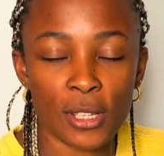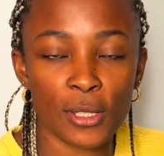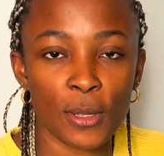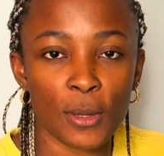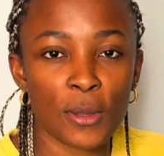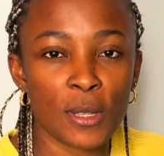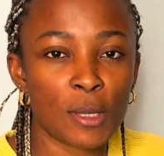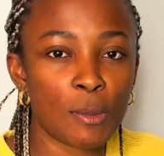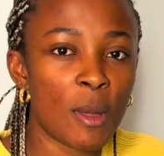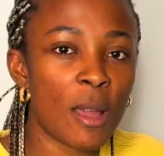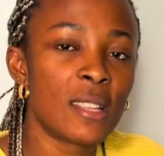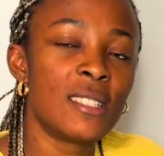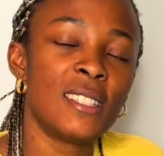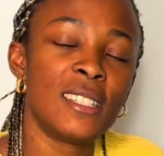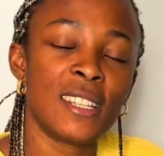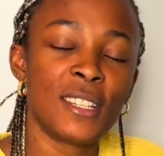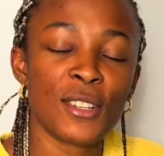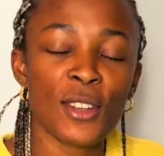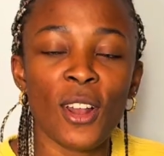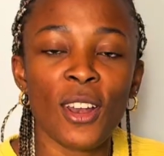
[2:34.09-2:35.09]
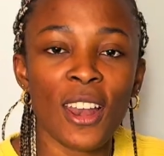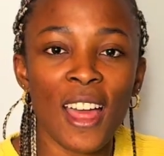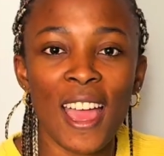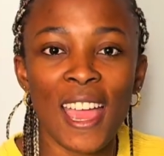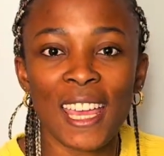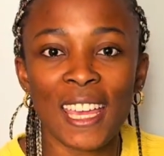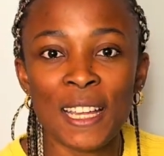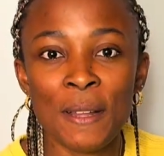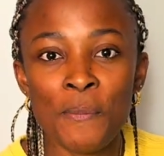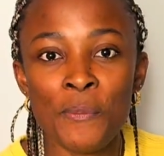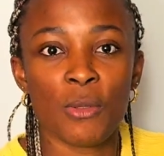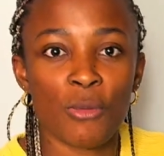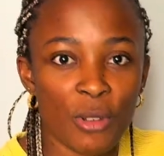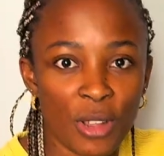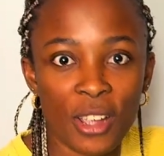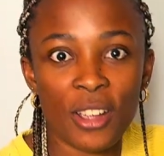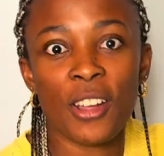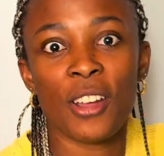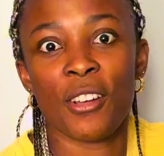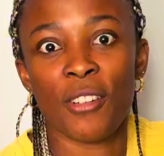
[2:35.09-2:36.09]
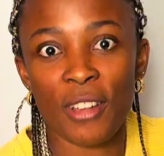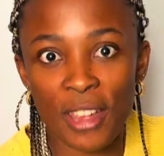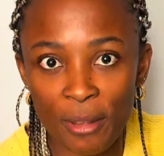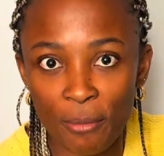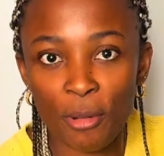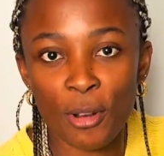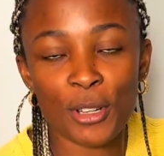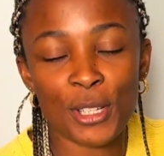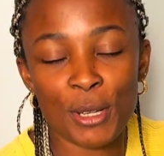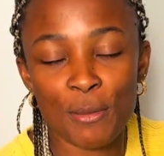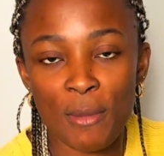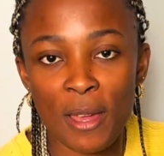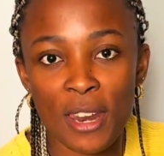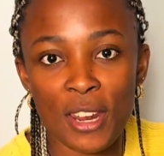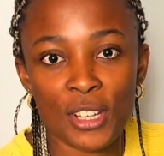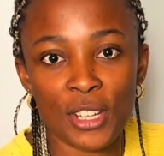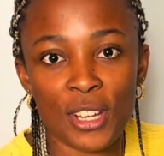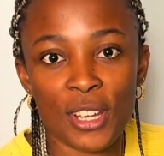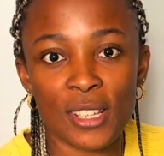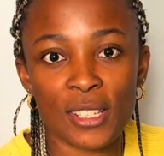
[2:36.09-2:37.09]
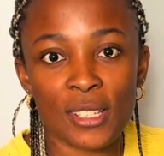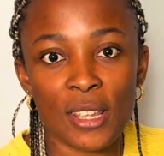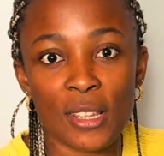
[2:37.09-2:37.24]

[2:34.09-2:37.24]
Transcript: So this person did not like the reoccurring project managers.